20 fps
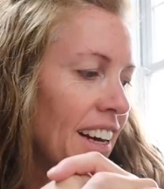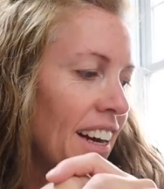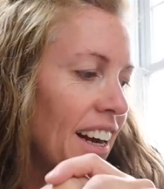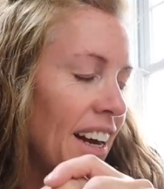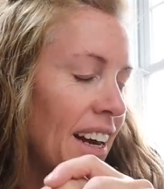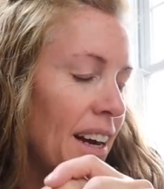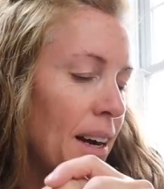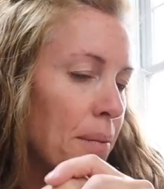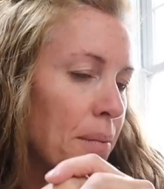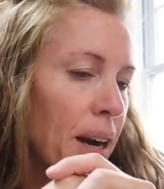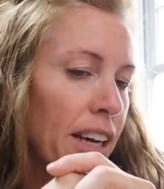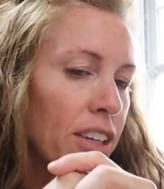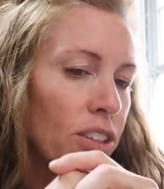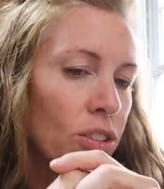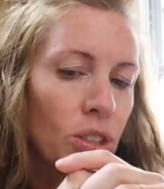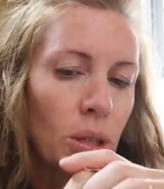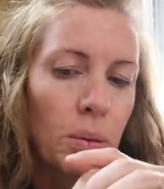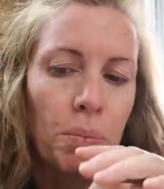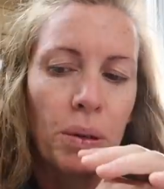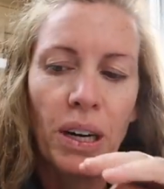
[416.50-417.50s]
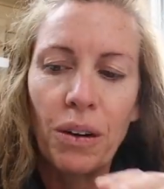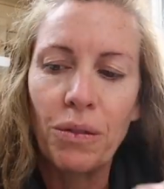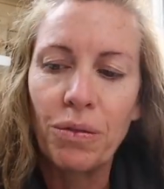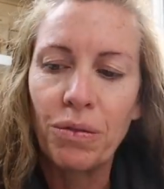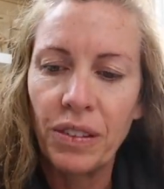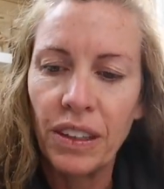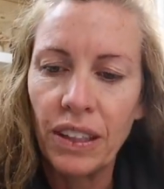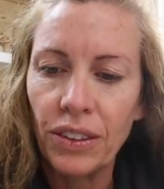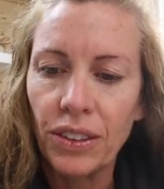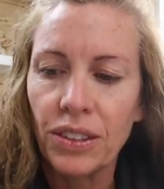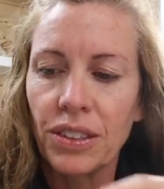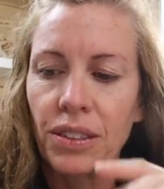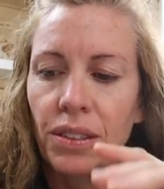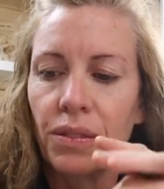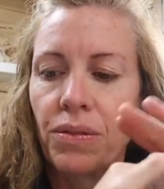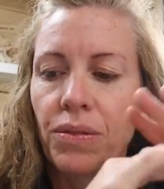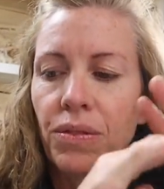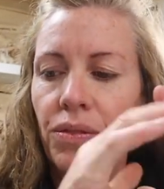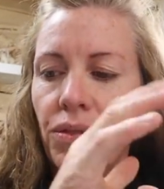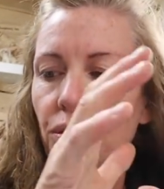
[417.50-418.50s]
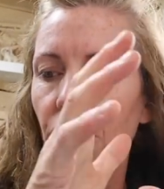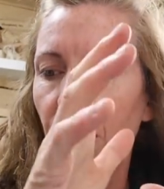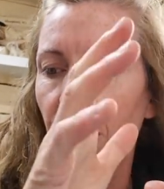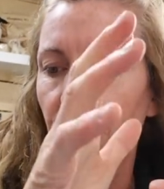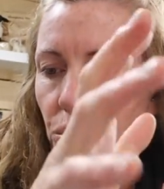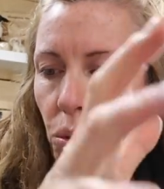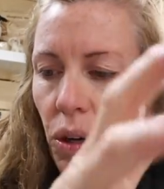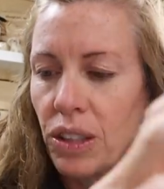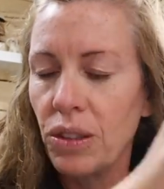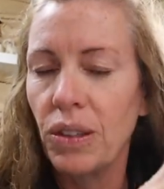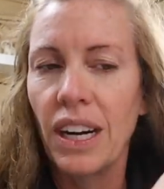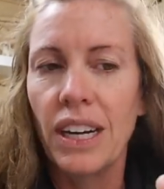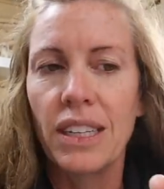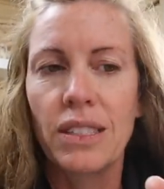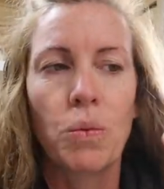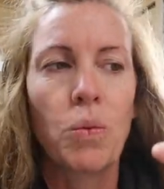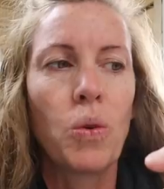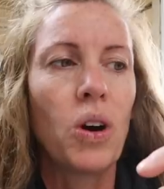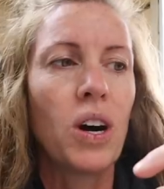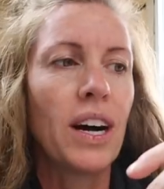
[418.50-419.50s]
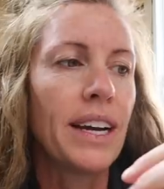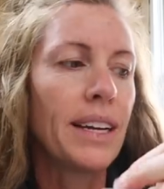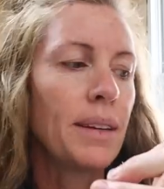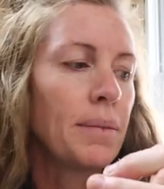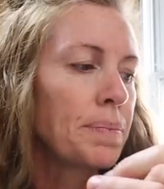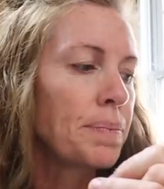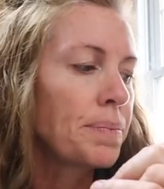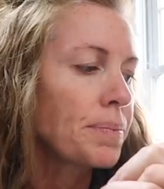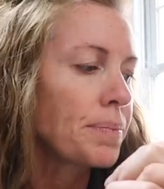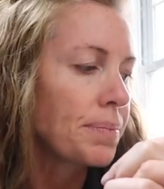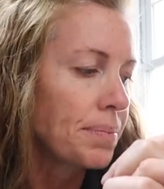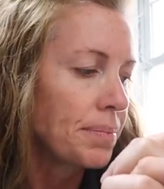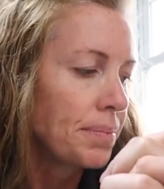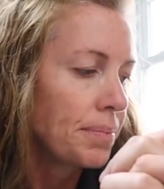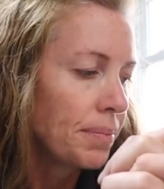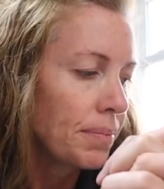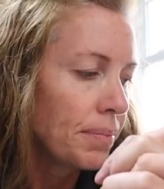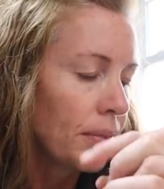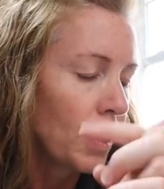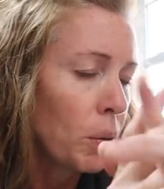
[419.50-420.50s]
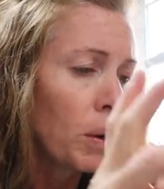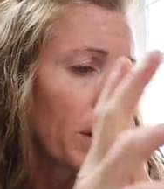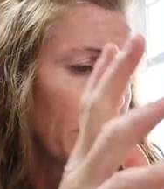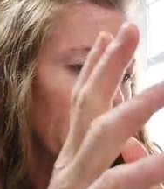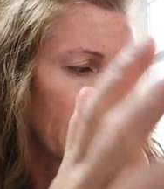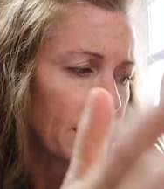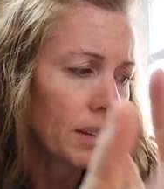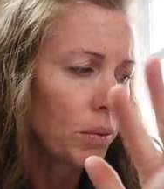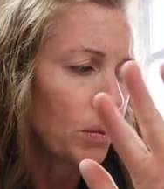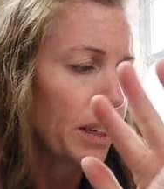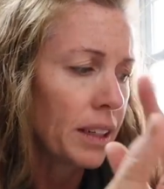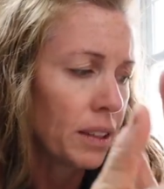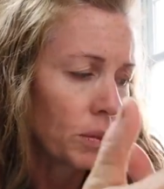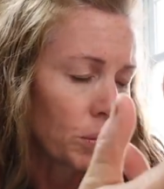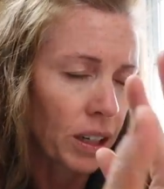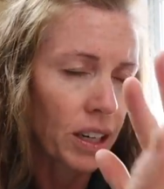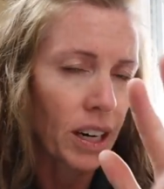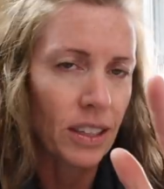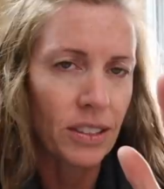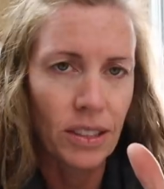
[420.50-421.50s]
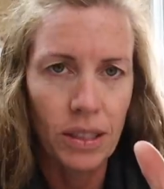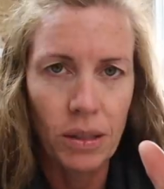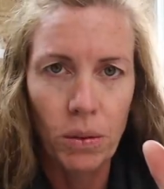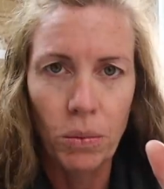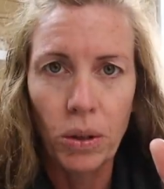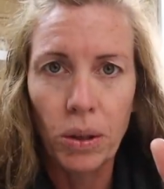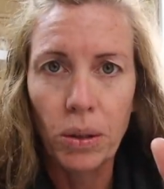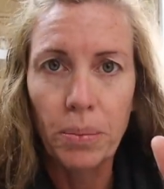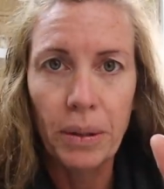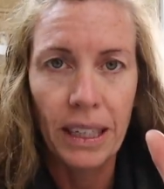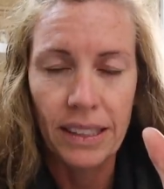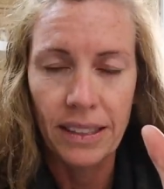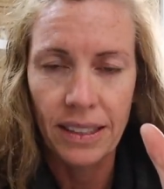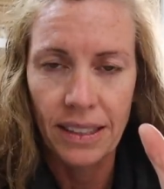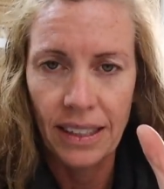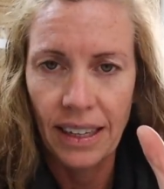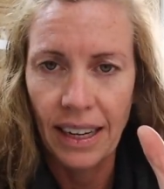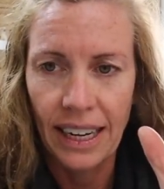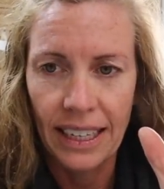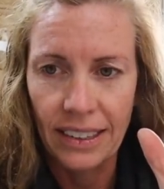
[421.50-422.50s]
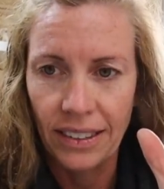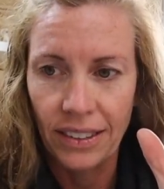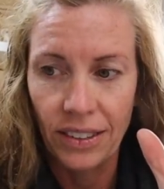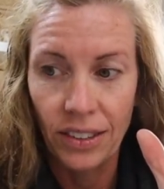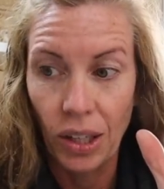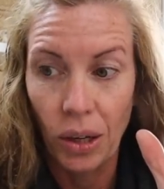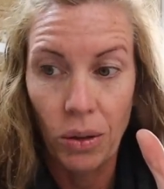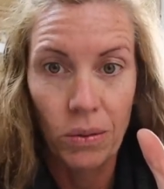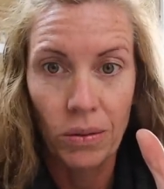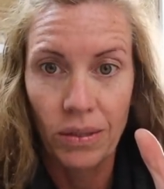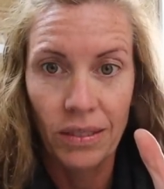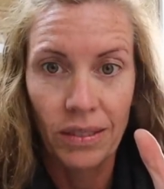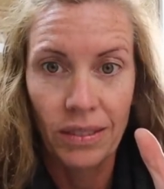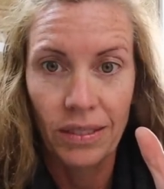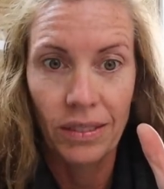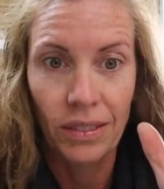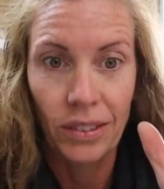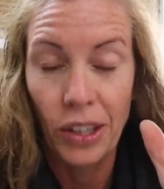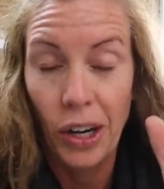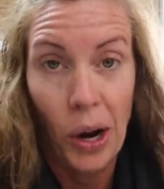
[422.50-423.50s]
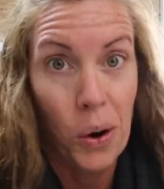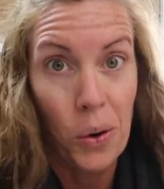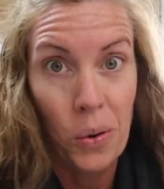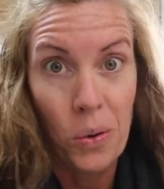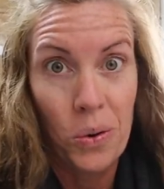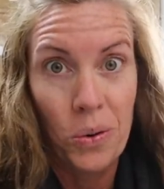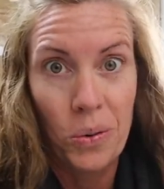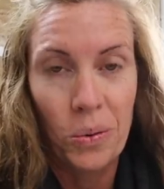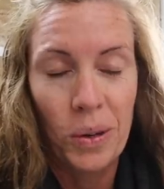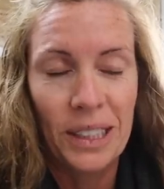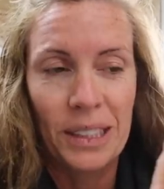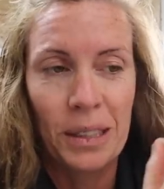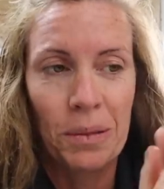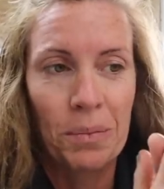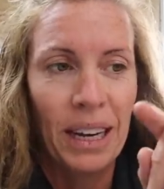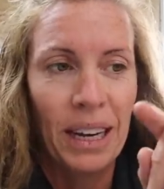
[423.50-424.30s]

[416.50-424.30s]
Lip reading: I usually put out feelers of what you guys want when in regards to wool, because I don't know what to